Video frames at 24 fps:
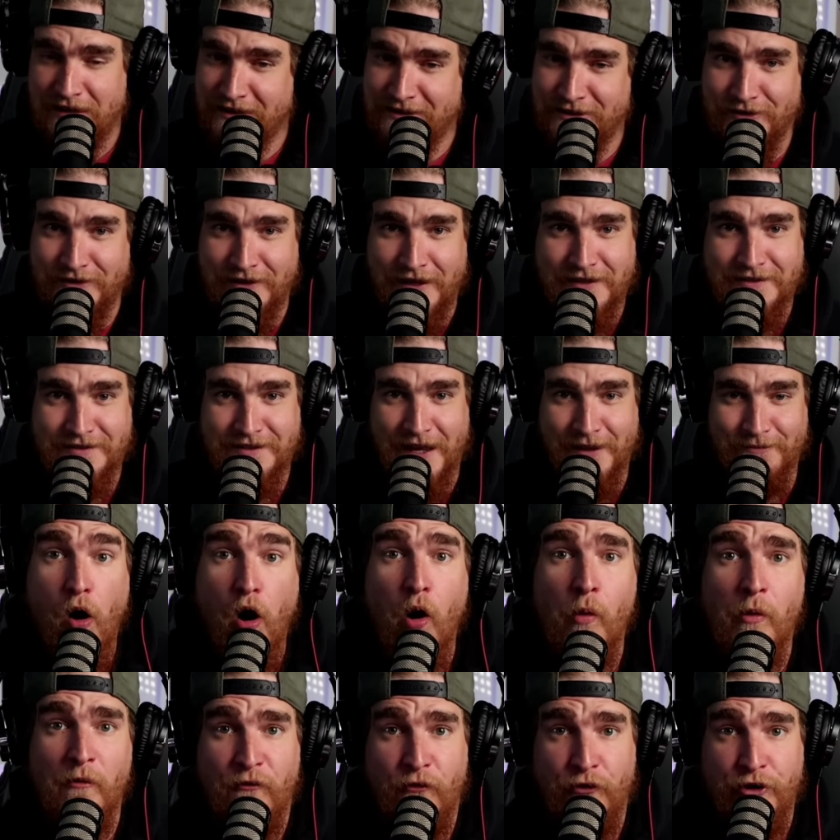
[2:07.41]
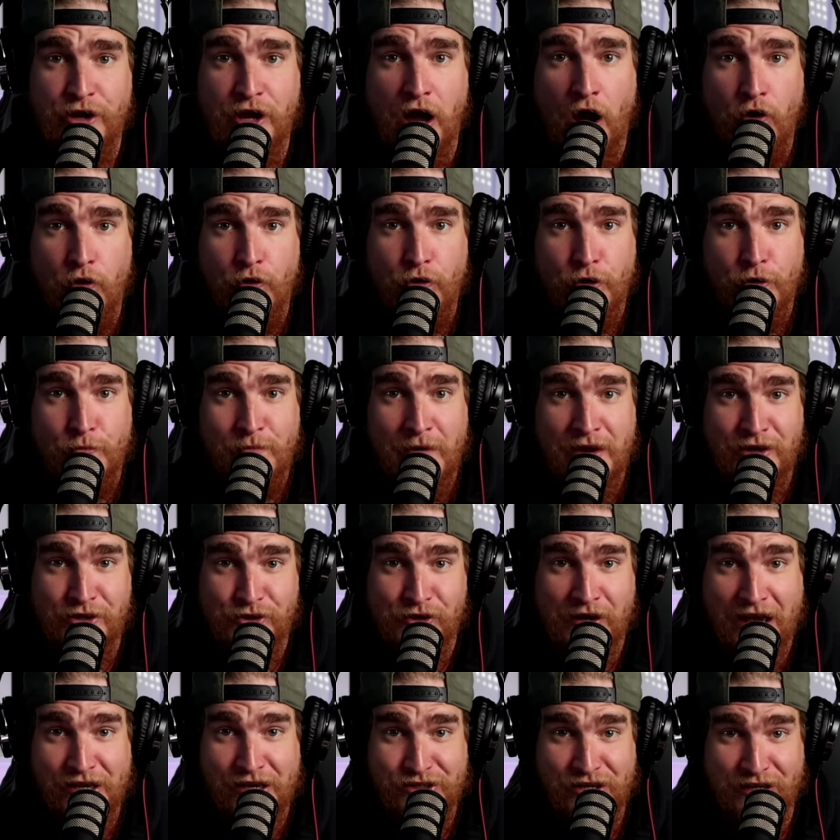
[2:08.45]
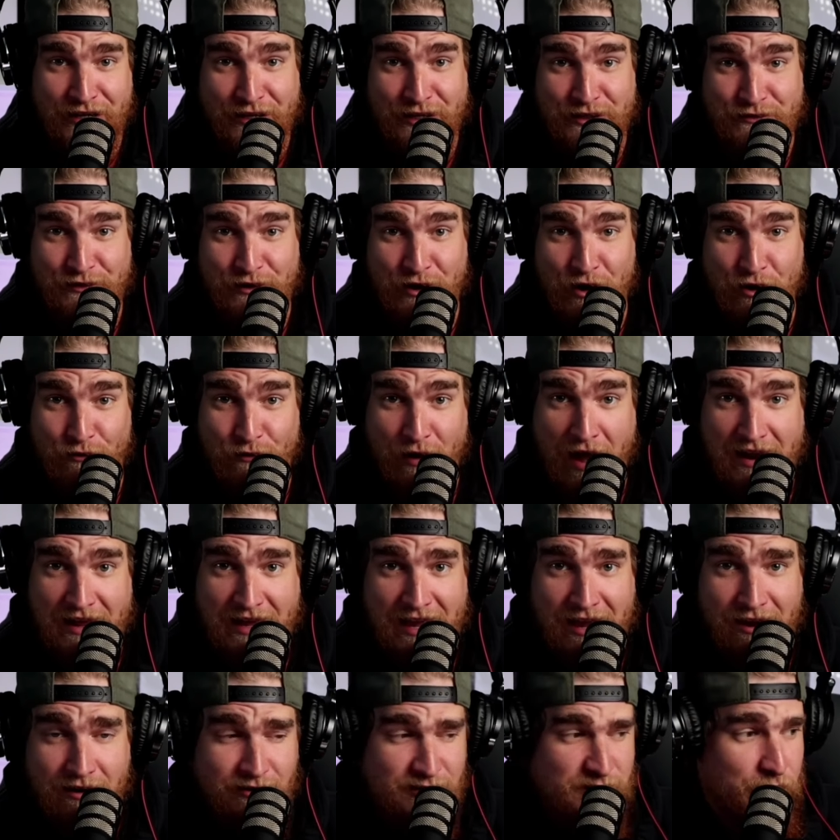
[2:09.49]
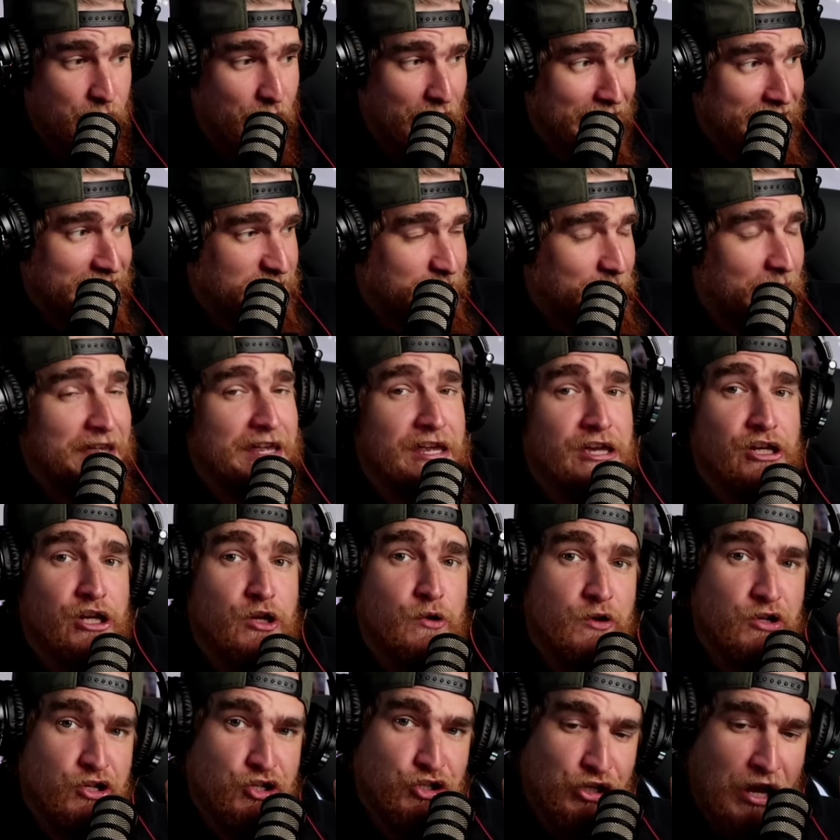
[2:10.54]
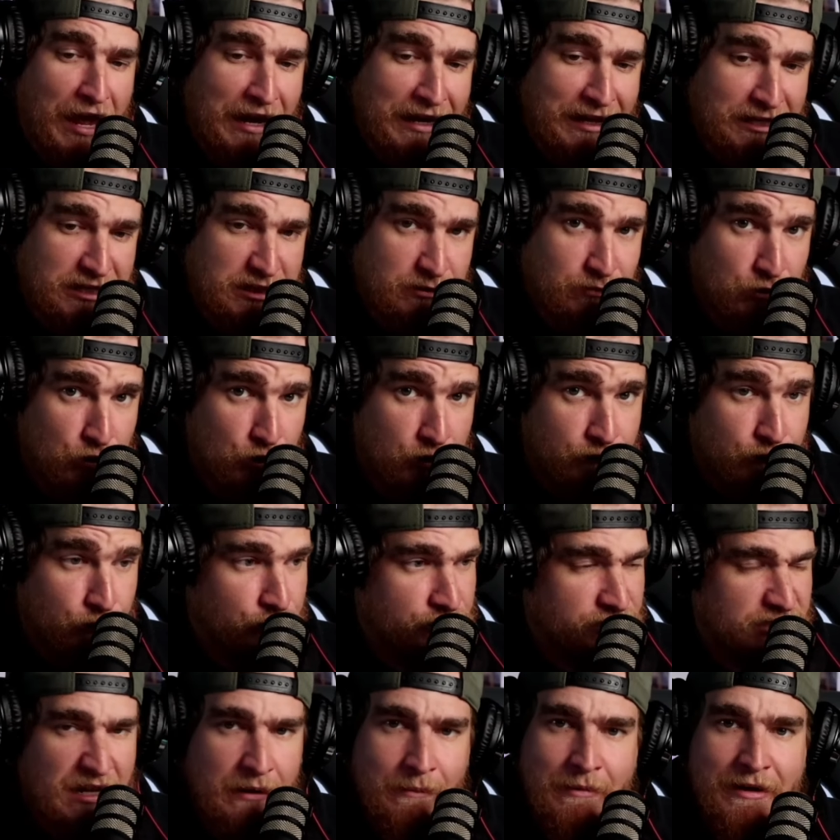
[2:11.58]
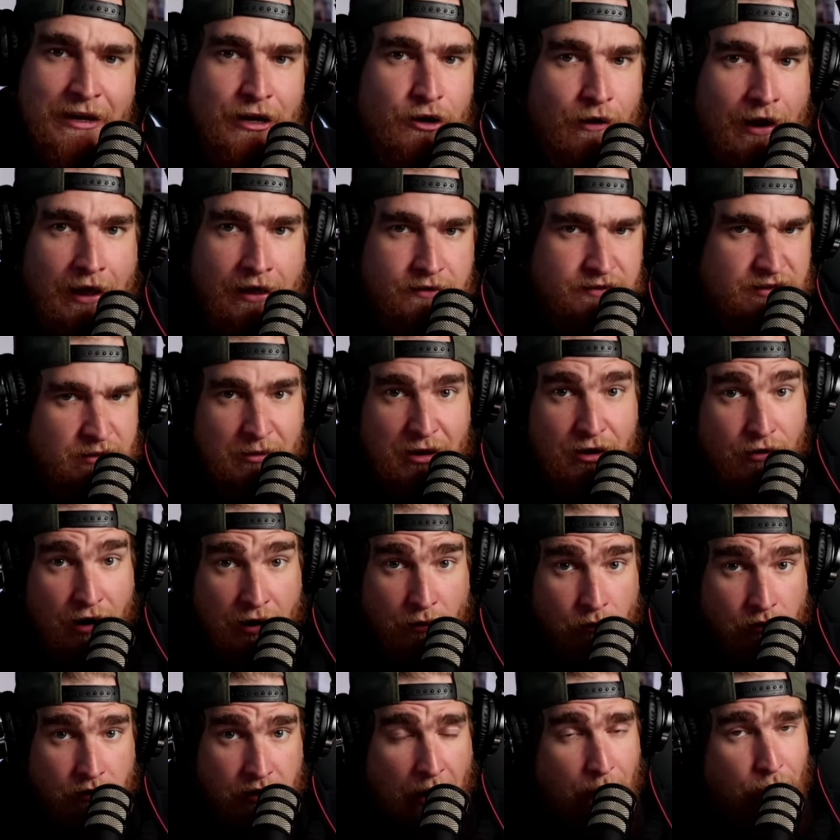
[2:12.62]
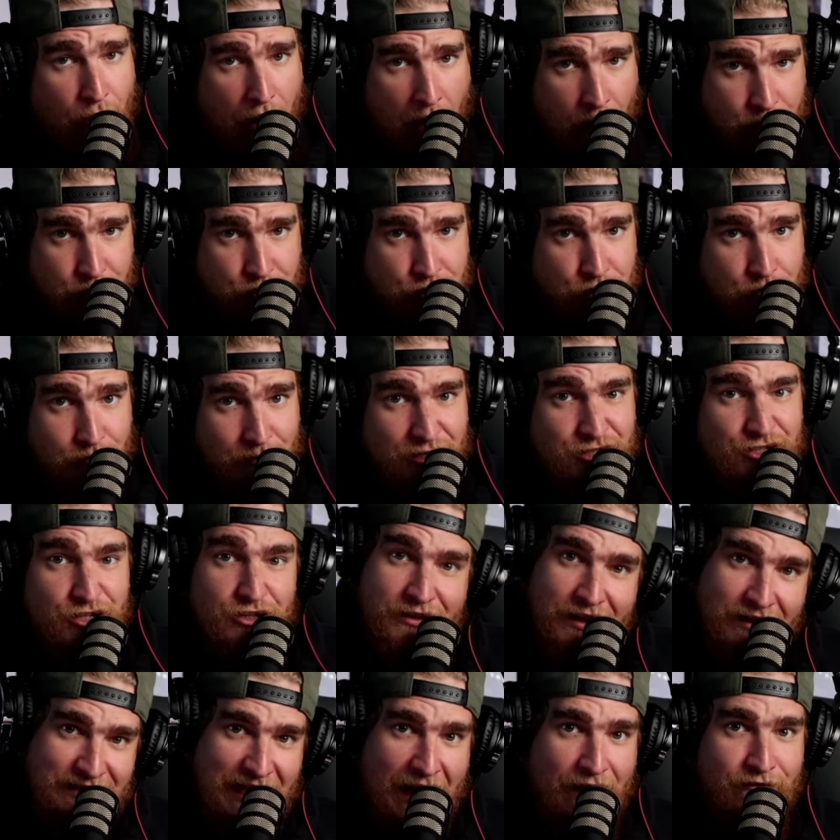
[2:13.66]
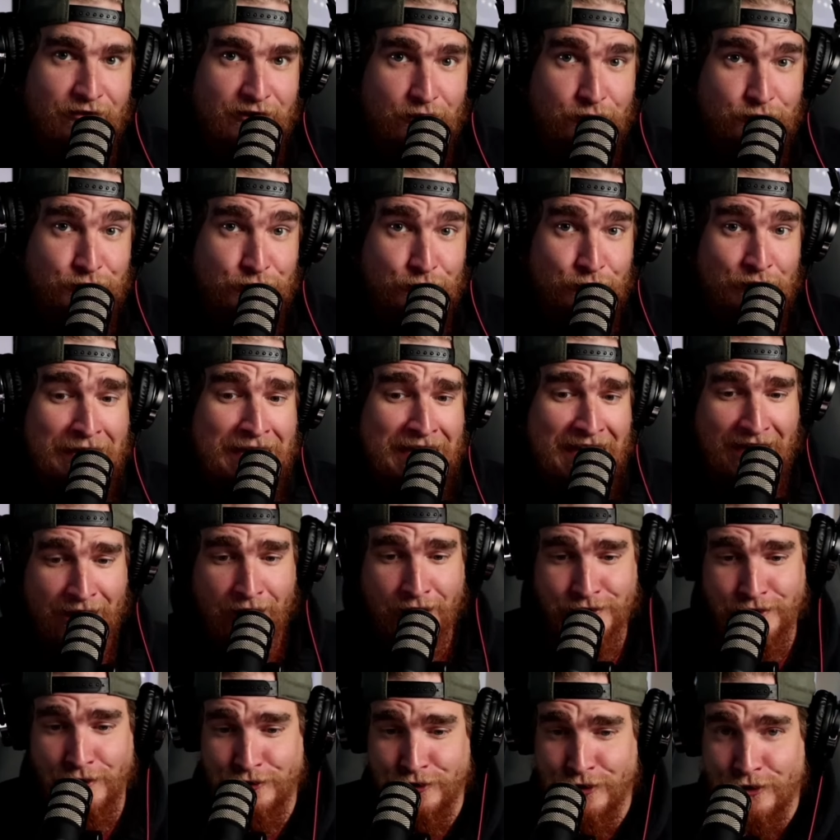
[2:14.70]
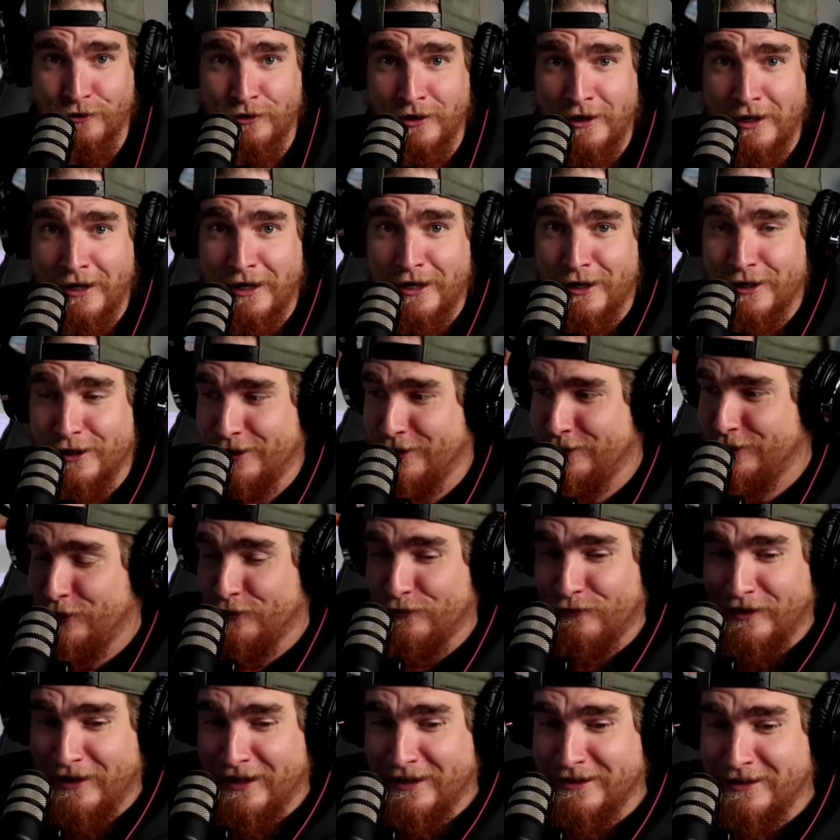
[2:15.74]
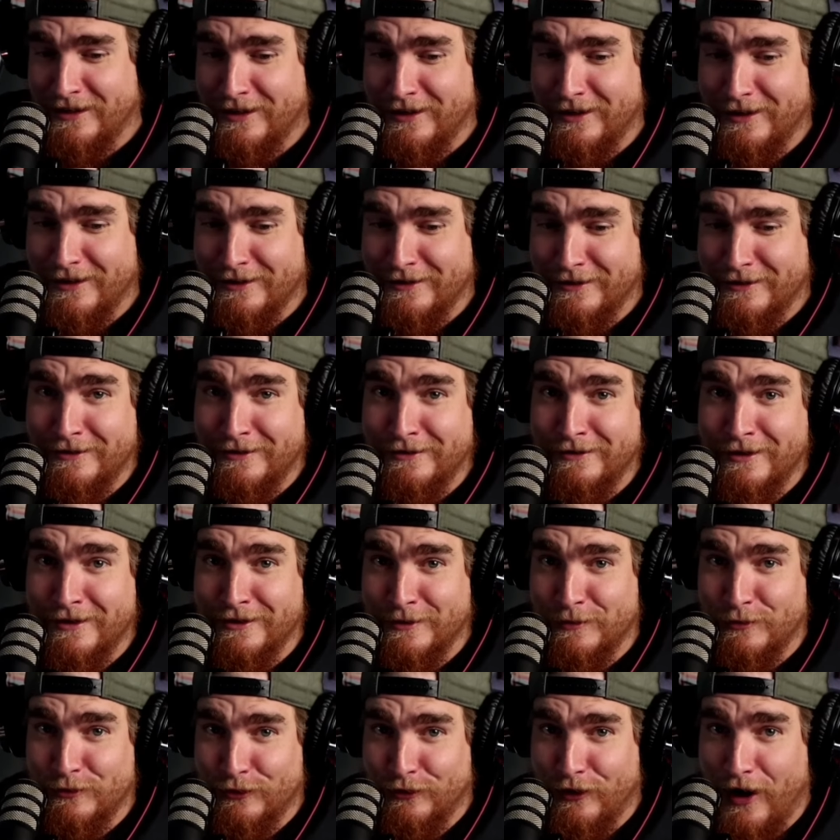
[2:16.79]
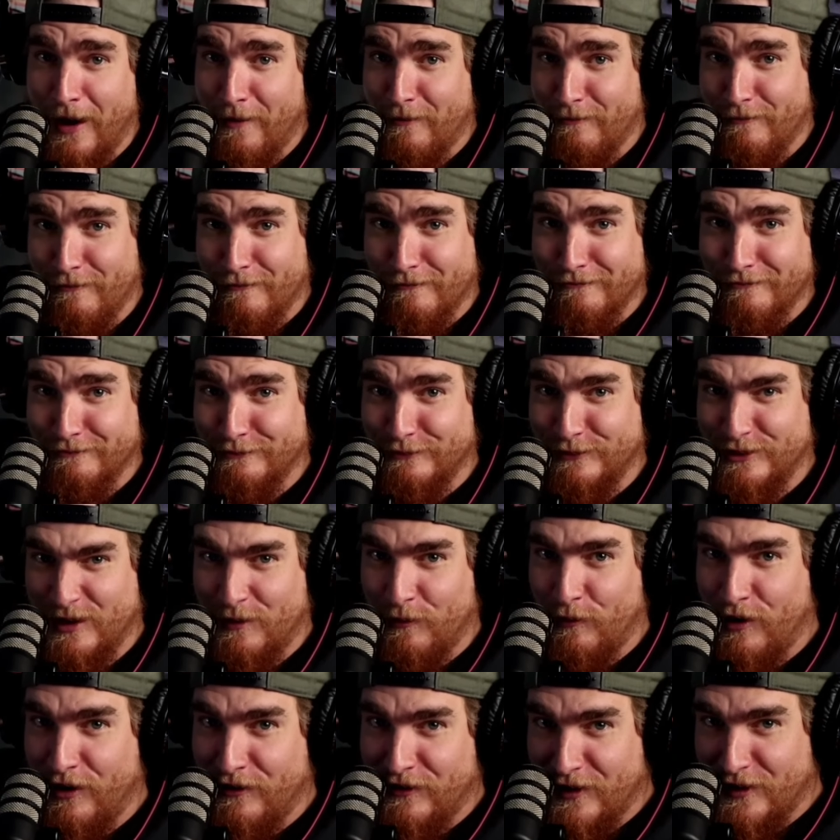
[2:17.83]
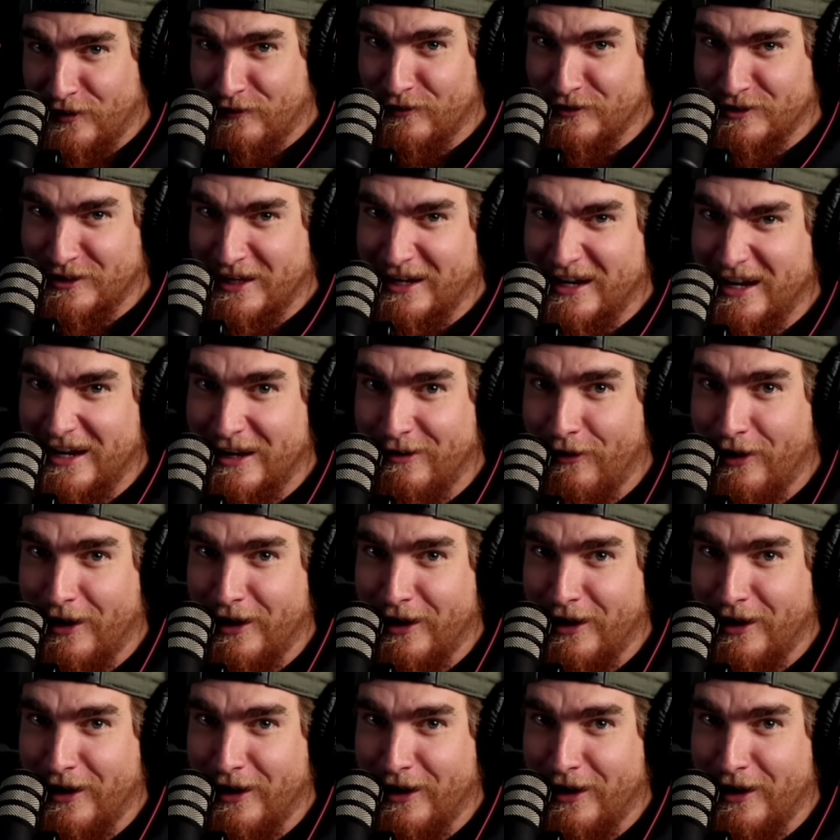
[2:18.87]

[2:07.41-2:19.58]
Till next time. Oh, before you go, make sure you guys check out this video right here. It's brand spanking new. It's shiny. It's beautiful. It's gonna be a great one. I promise you. Make sure you like that video too. And also, don't forget to subscribe somewhere in this vicinity right